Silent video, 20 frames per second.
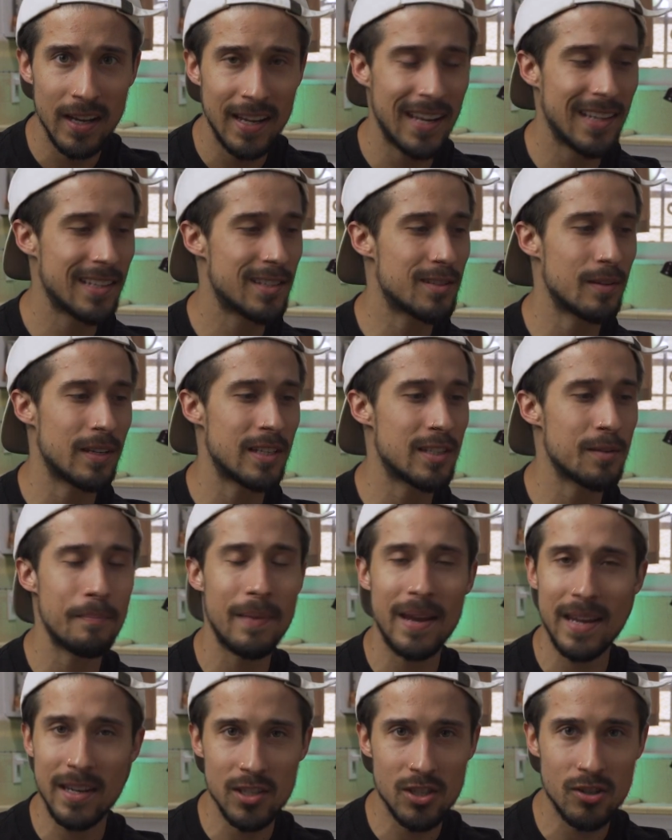It's a
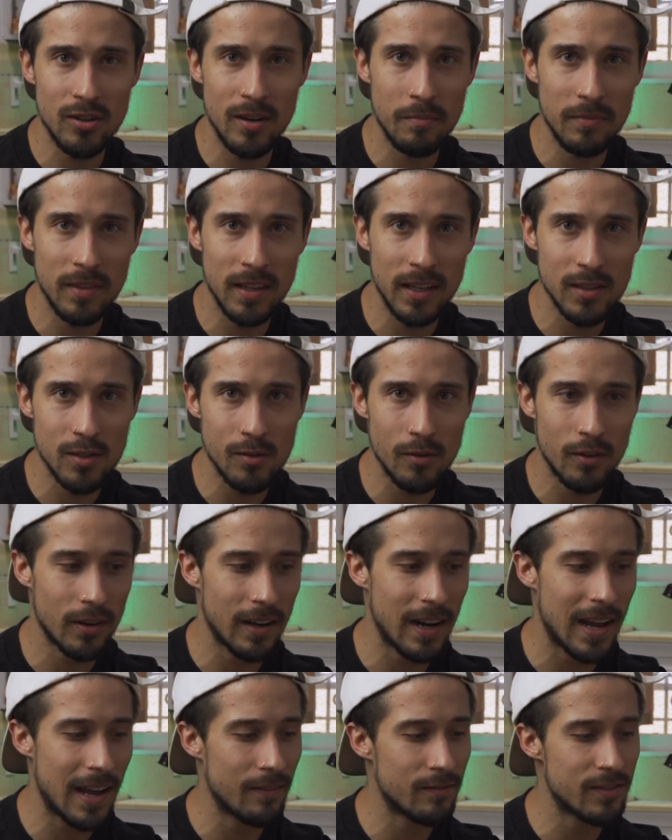mainstream thing, so they're
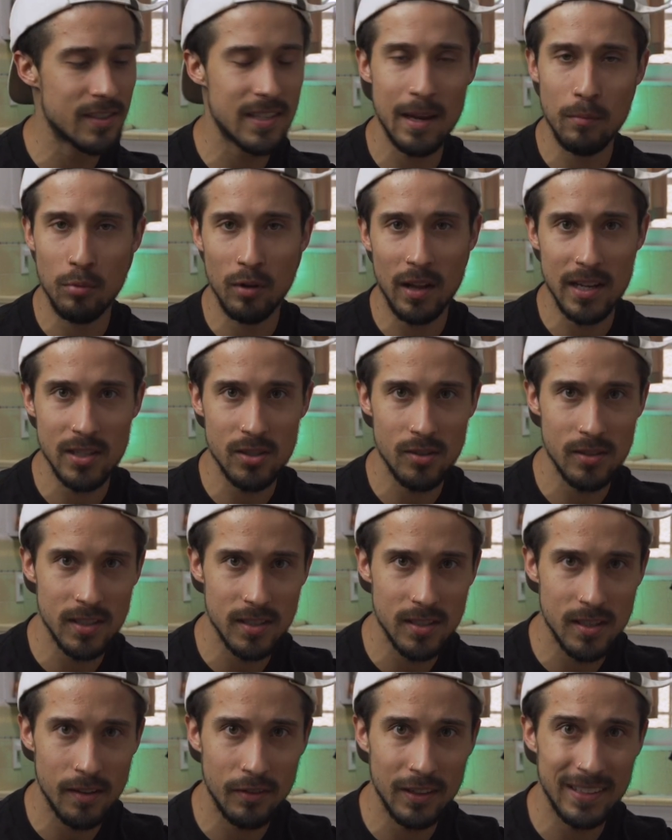gonna have stabilizers
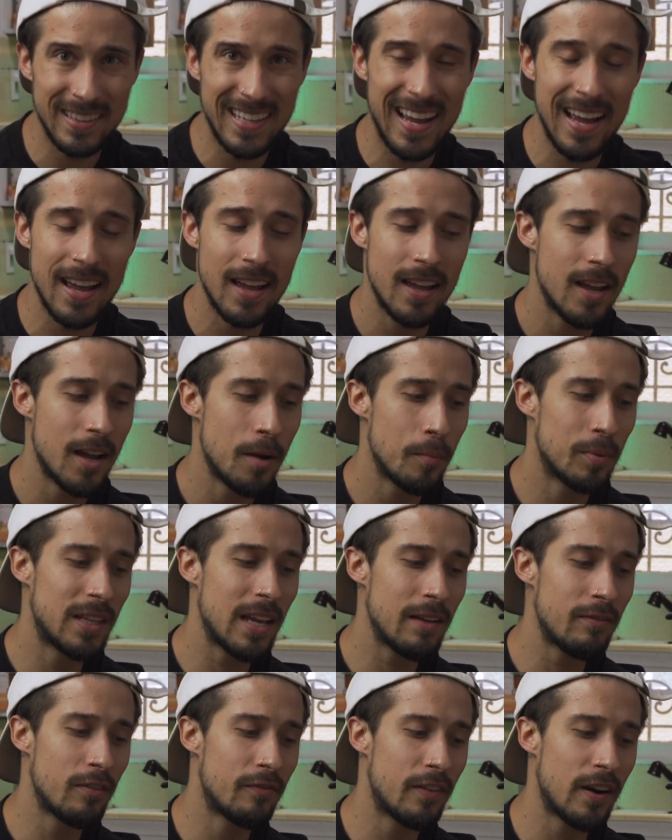and stuff like that. But
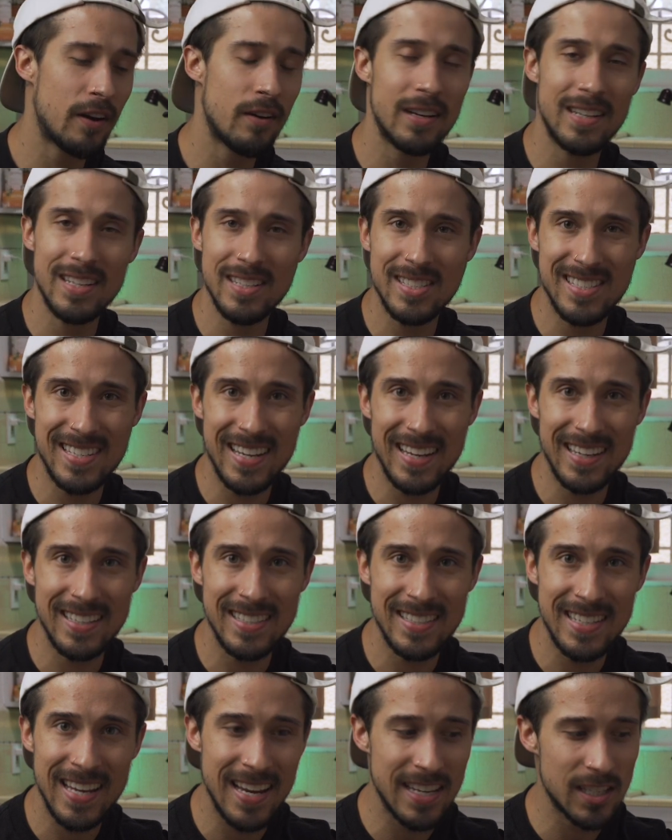they have a very
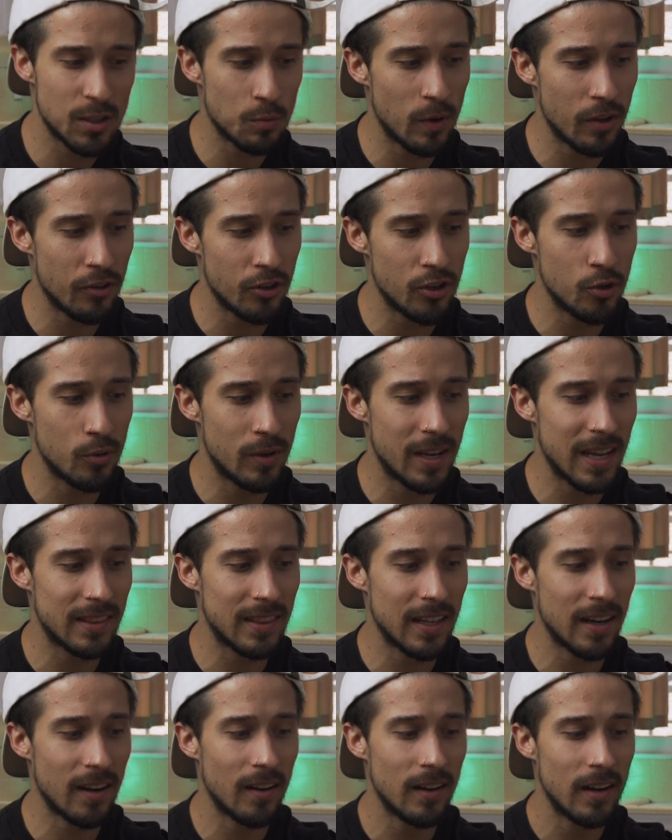distinct taste, whether you
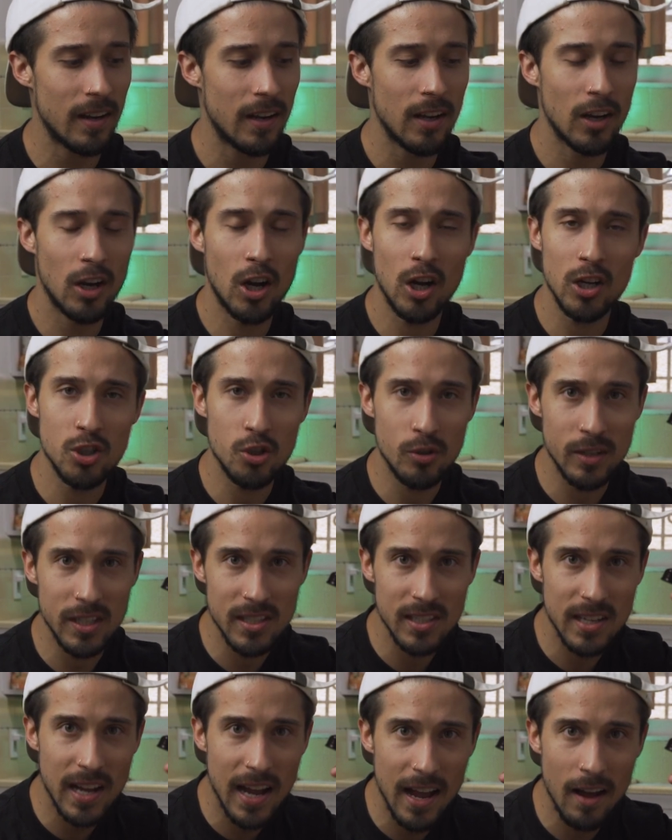get their country
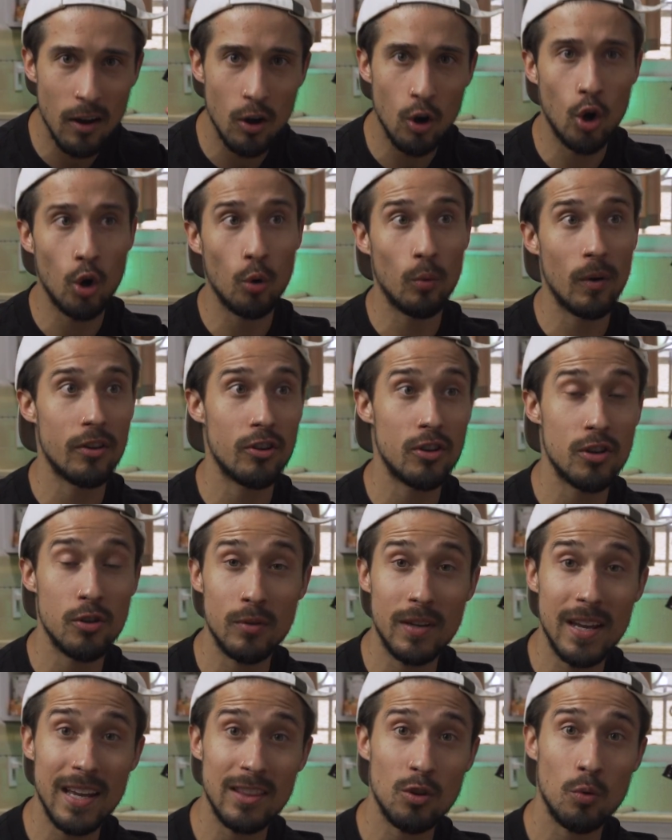style or whether you
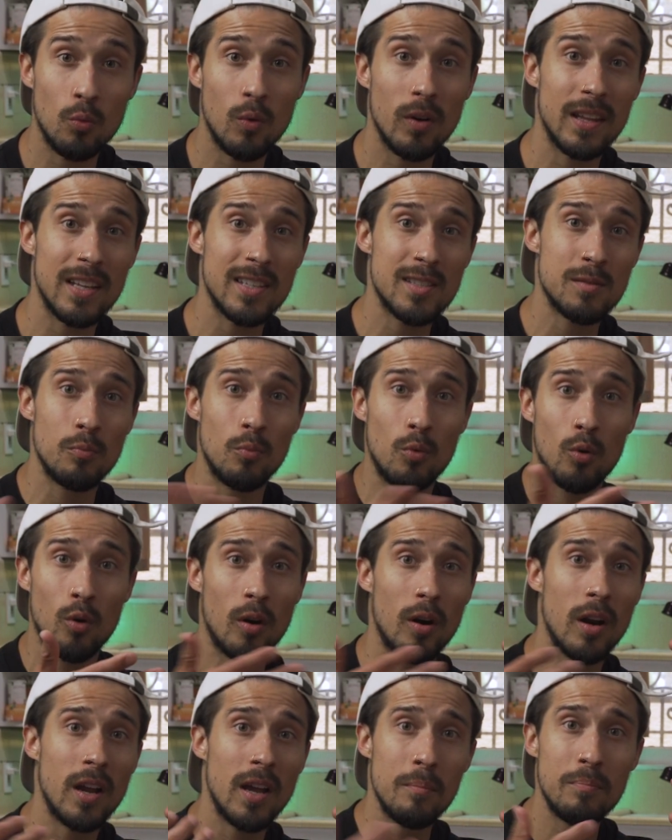get the one that's
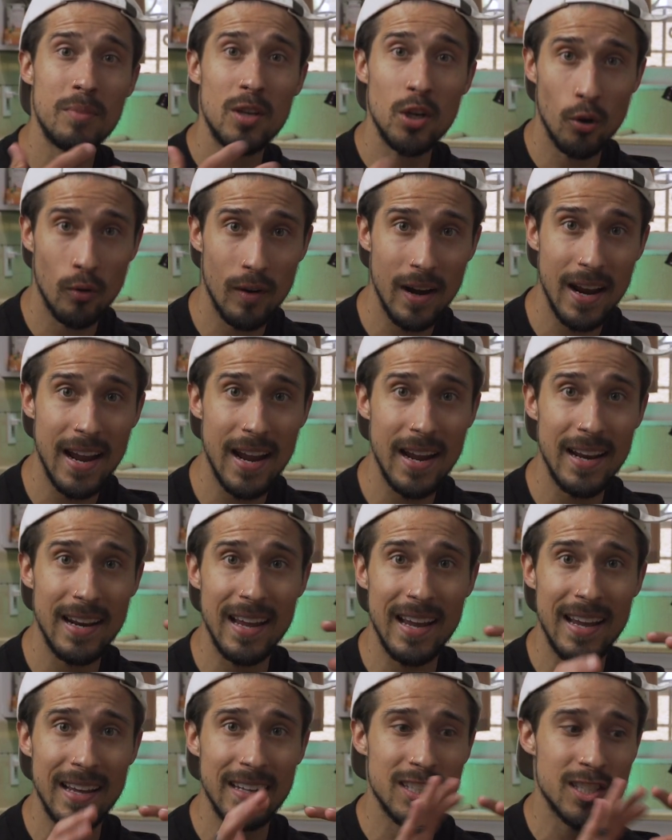more pureed
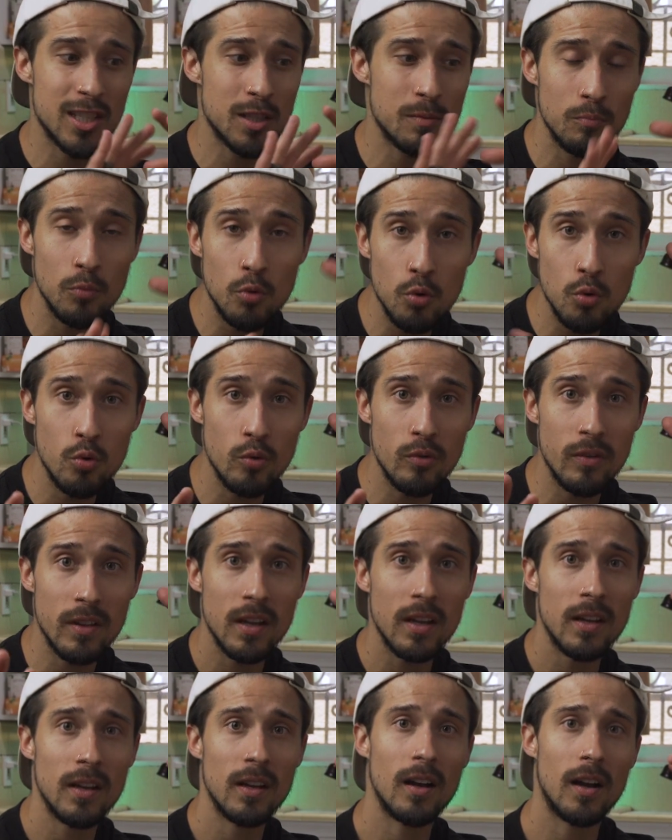and smooth
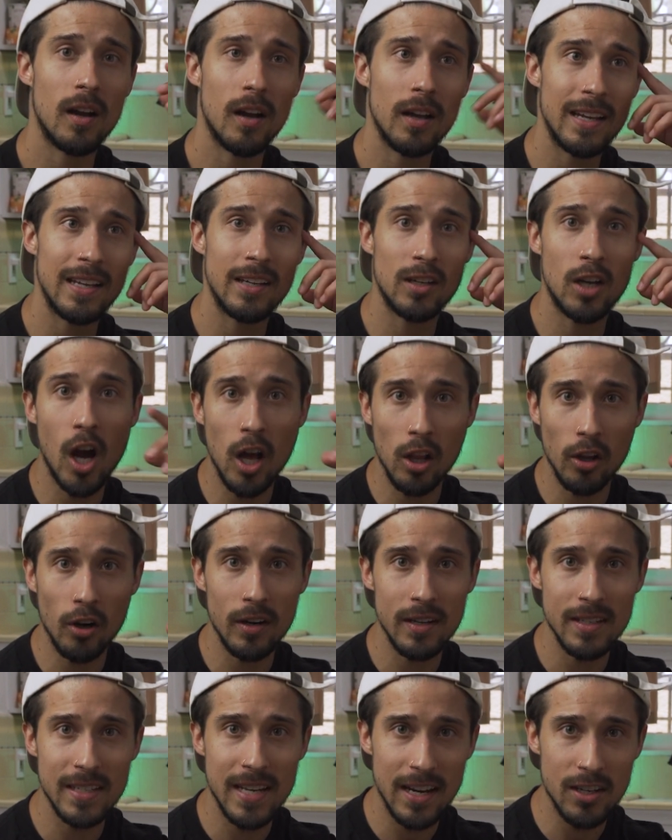in
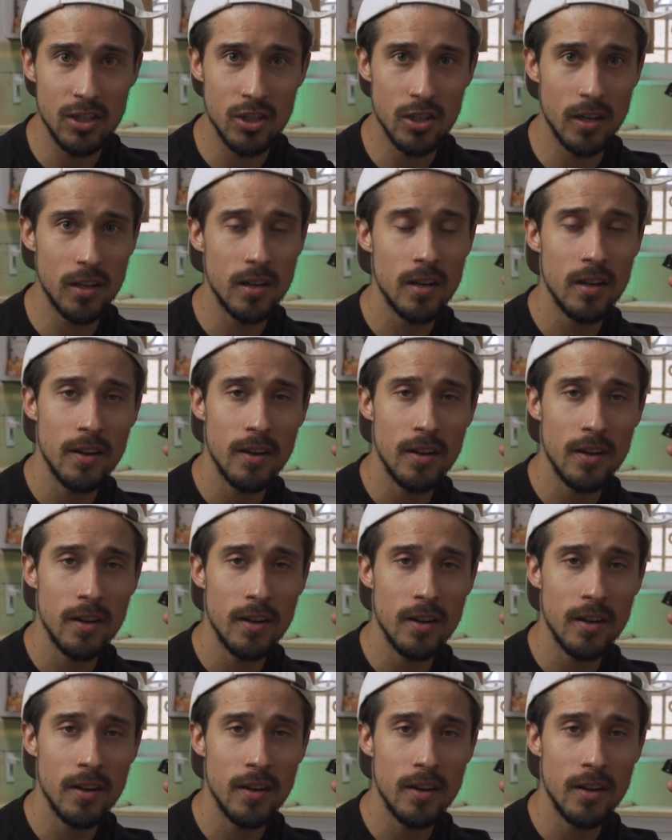color and texture.